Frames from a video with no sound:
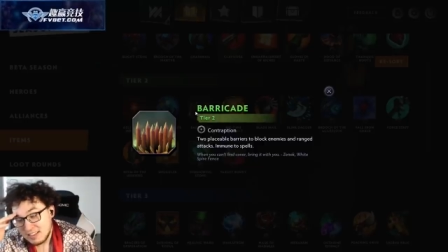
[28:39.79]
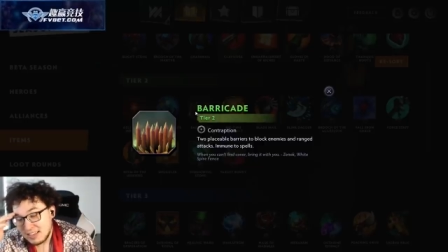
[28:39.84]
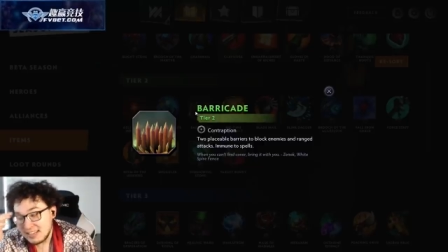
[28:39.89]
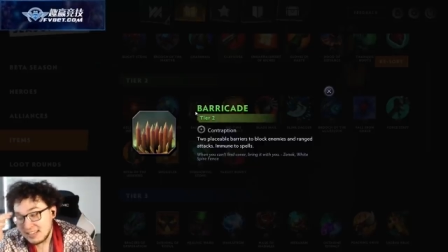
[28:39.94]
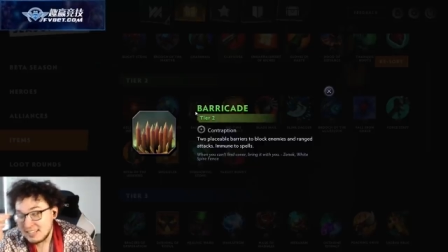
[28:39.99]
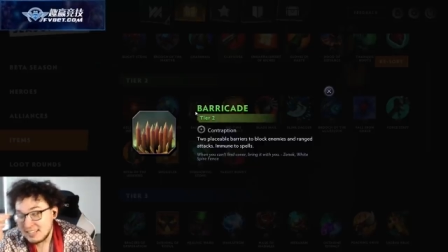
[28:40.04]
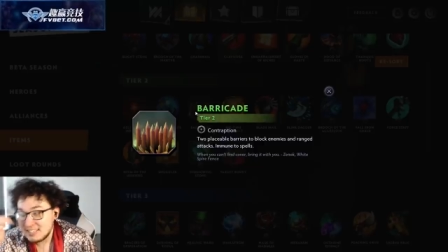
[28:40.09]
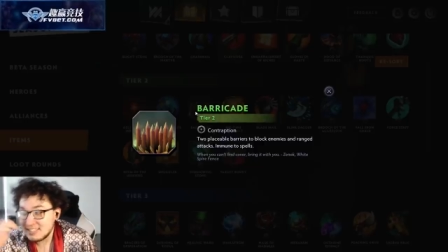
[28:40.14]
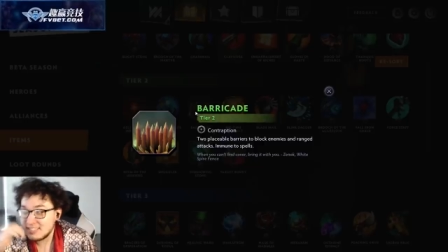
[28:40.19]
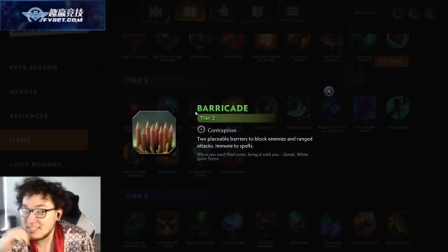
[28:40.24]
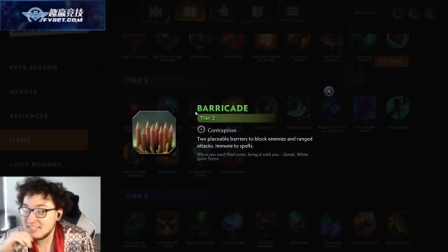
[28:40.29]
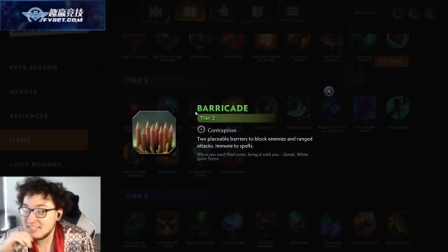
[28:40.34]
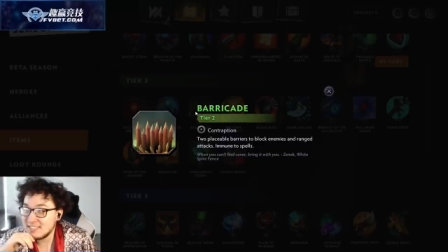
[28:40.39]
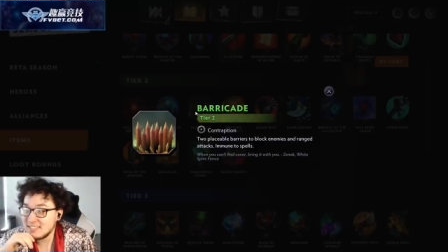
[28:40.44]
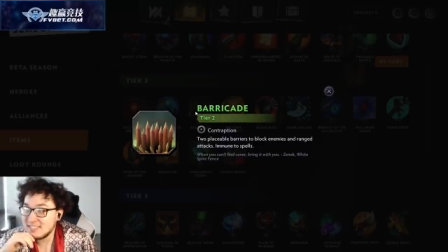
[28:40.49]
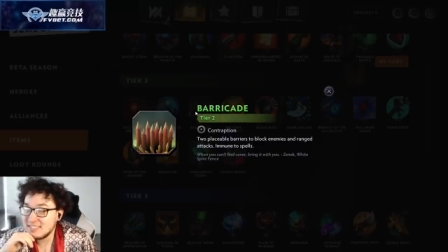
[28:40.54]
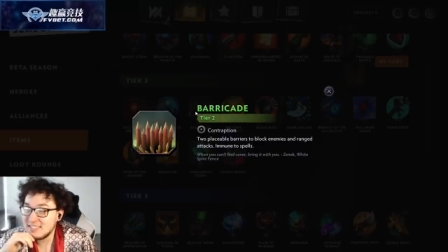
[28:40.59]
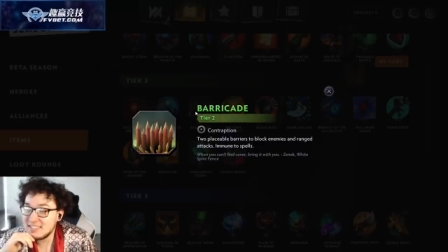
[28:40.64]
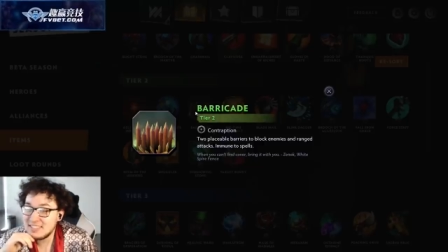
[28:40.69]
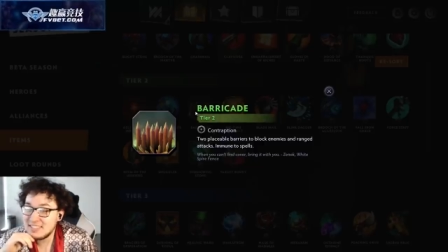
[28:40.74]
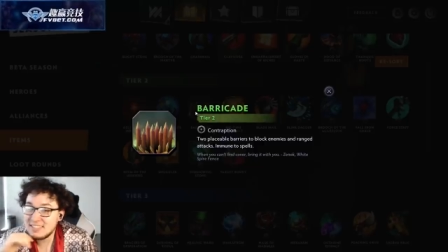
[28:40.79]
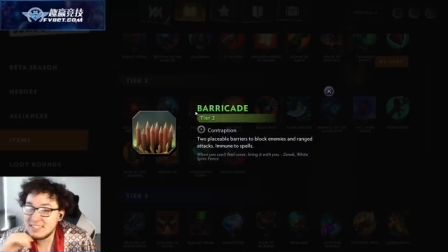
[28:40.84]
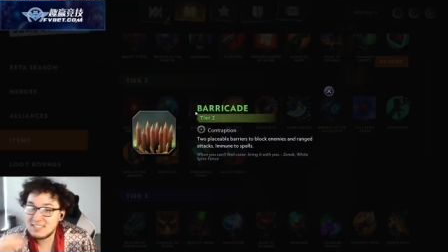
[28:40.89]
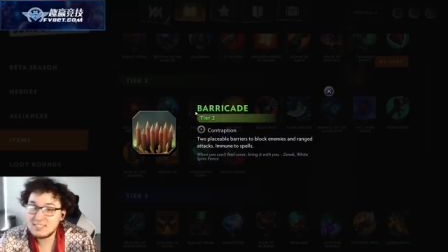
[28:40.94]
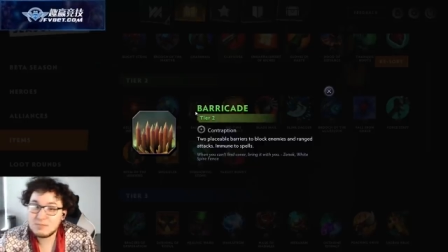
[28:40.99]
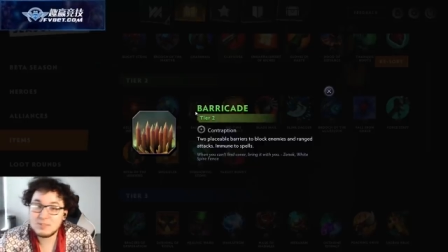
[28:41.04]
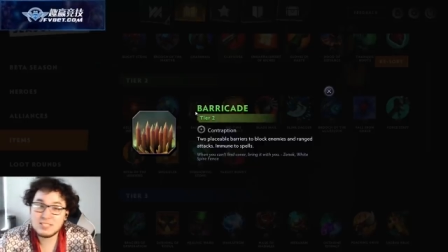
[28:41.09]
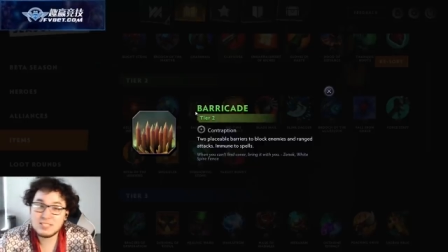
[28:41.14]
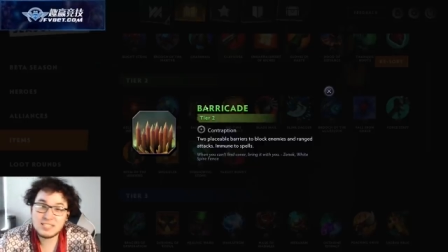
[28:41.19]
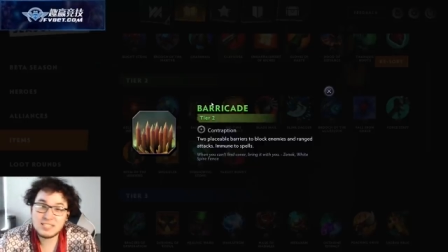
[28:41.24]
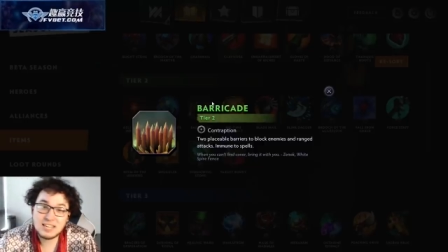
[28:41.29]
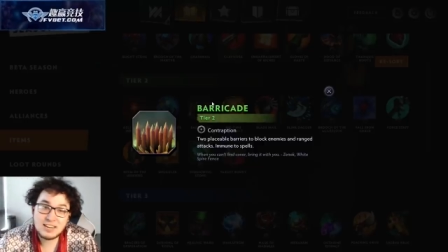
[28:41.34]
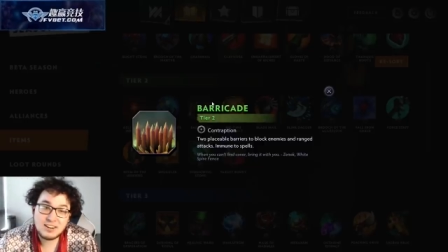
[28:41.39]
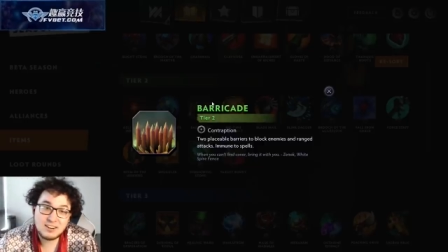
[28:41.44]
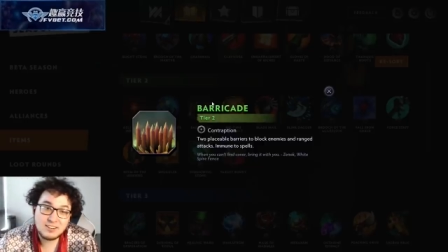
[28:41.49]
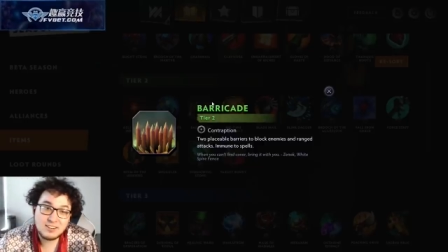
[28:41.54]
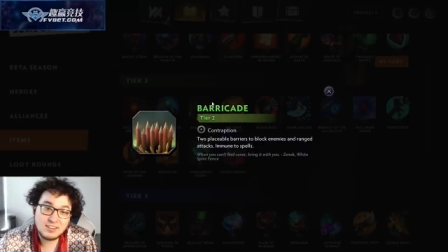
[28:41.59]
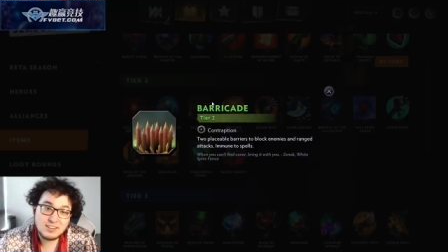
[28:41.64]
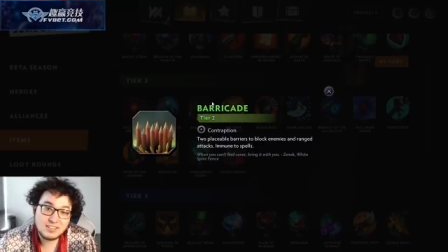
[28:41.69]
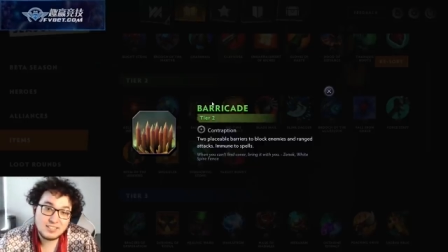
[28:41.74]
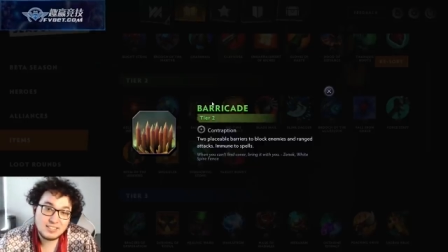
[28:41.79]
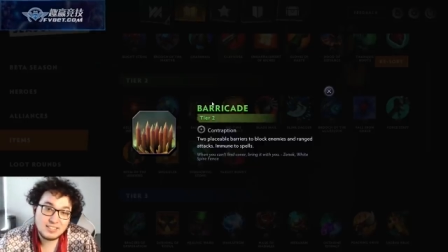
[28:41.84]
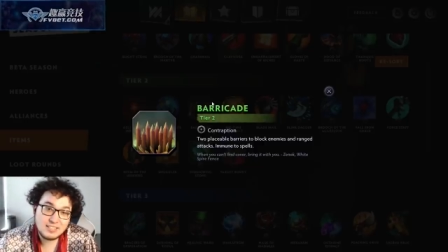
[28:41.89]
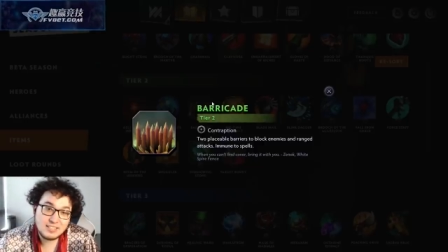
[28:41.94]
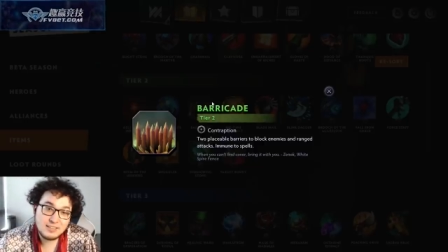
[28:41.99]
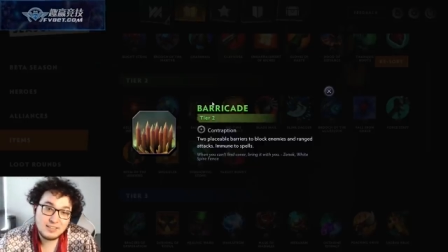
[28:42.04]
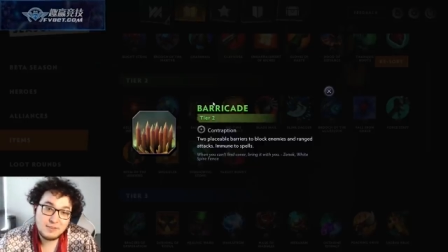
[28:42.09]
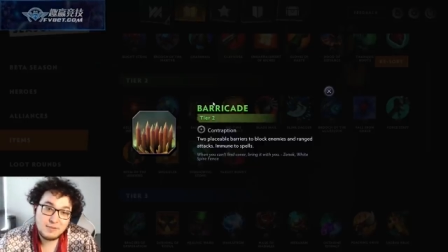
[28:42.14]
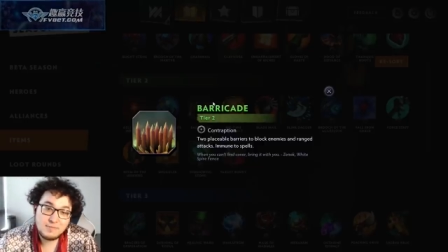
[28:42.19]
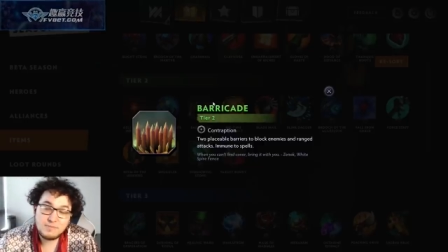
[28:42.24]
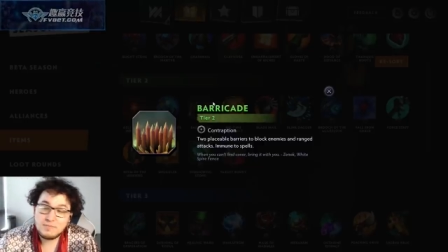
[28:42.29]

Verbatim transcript: I need to... This one's kind of hard to see.